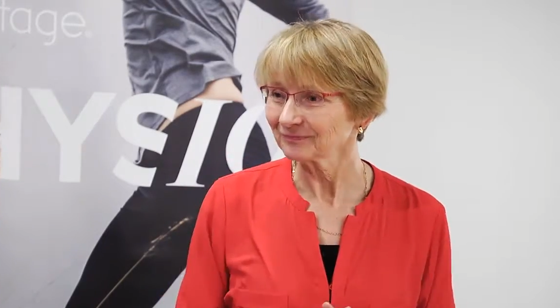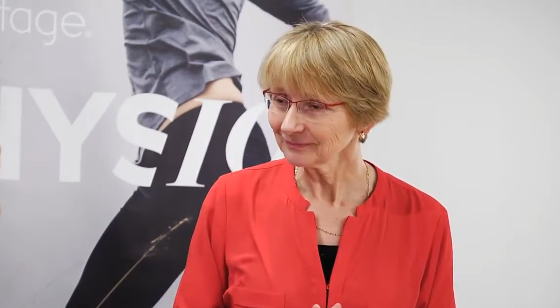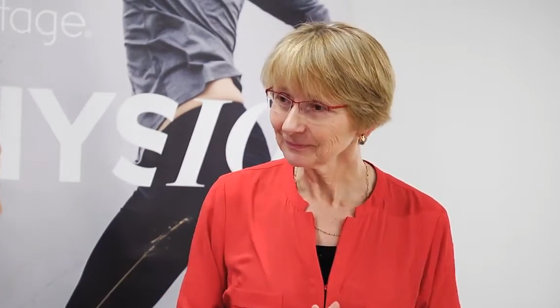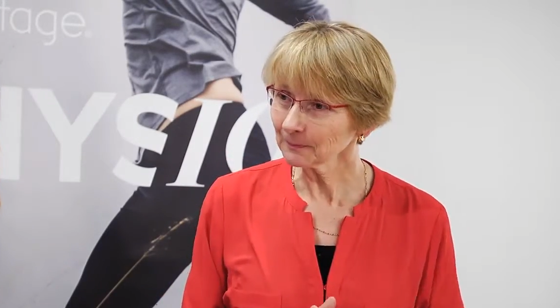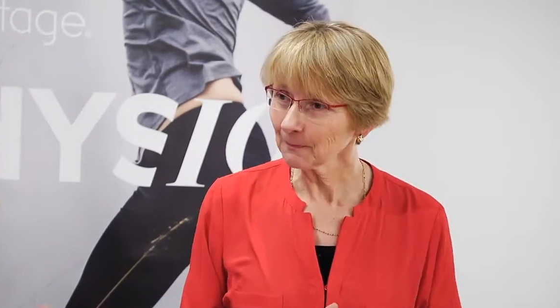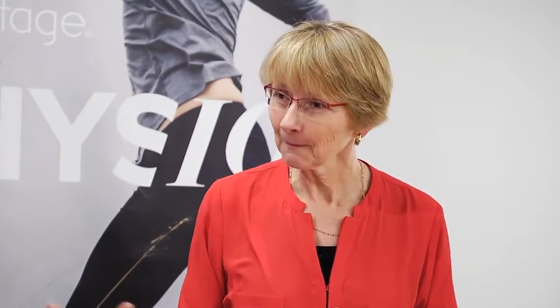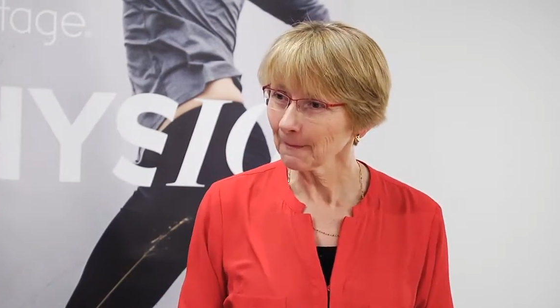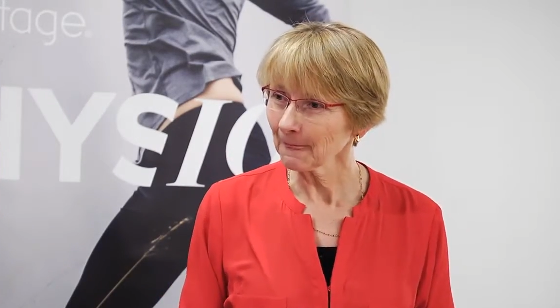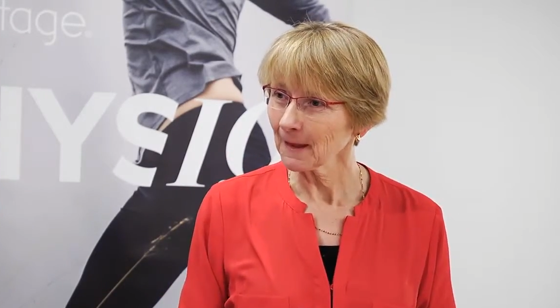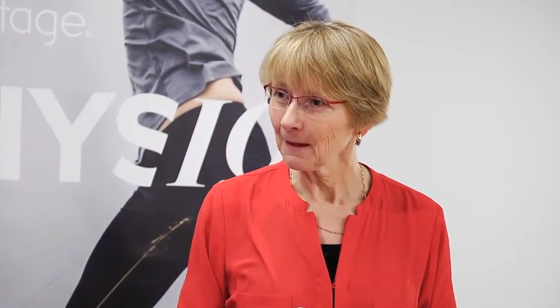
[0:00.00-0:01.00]
That's a
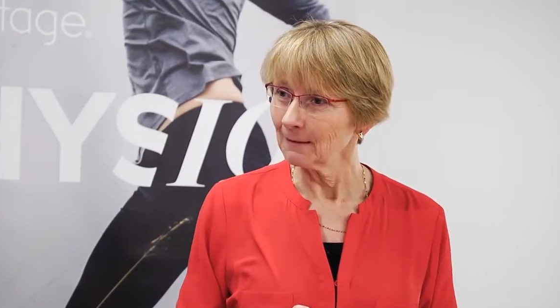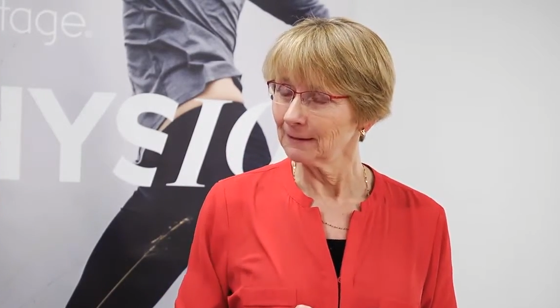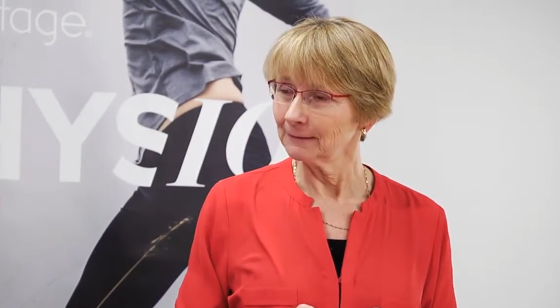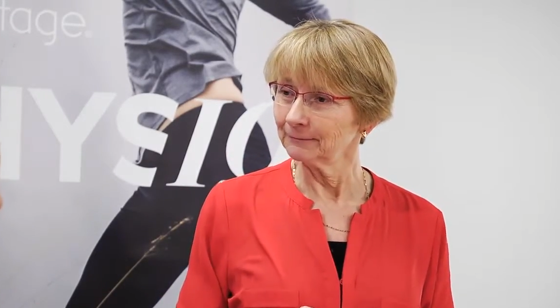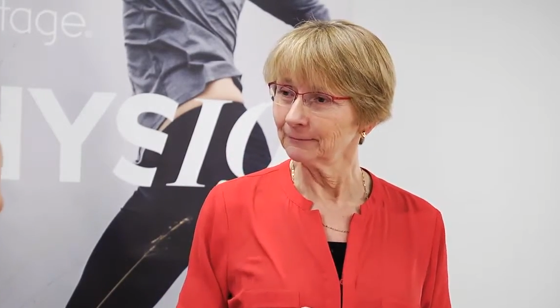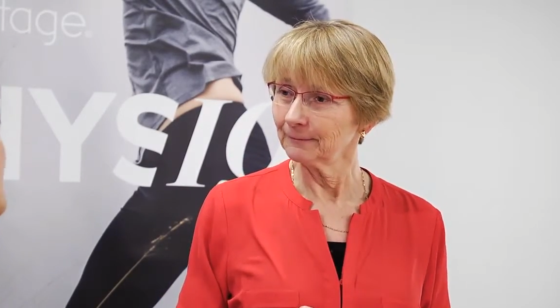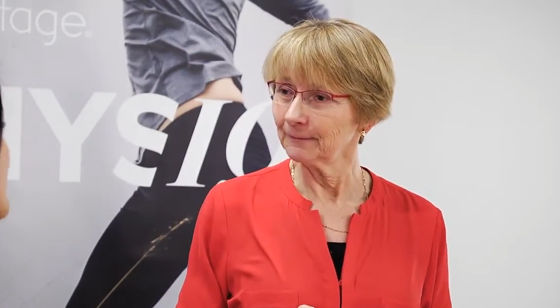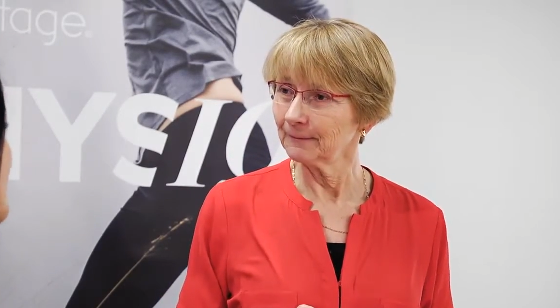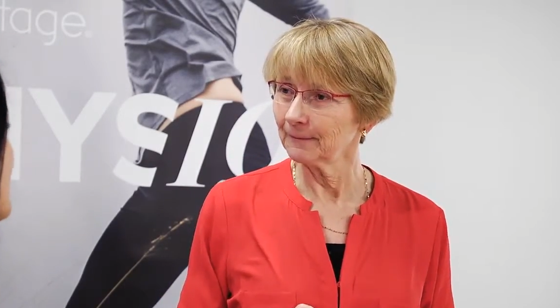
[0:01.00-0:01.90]
really great visual, and it really